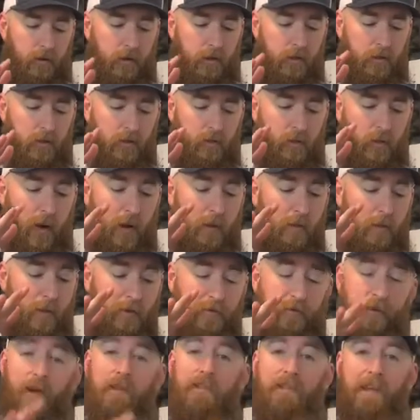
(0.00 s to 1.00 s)
This was probably my
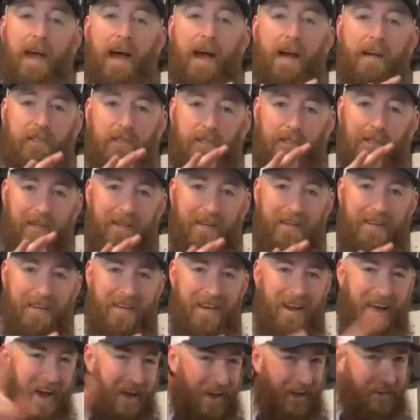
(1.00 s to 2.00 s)
first actually
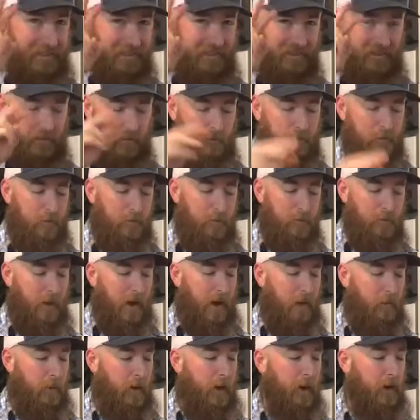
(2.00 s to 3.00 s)
nice
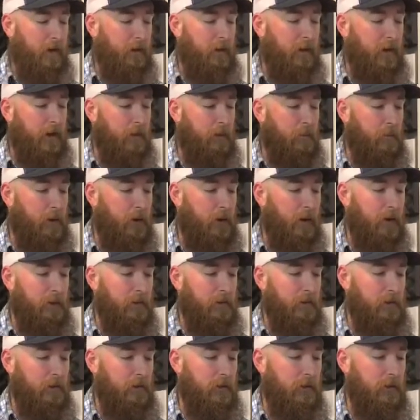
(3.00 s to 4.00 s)
backpack that I
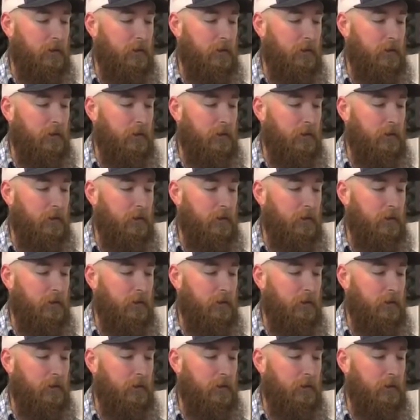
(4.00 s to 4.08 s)
bought.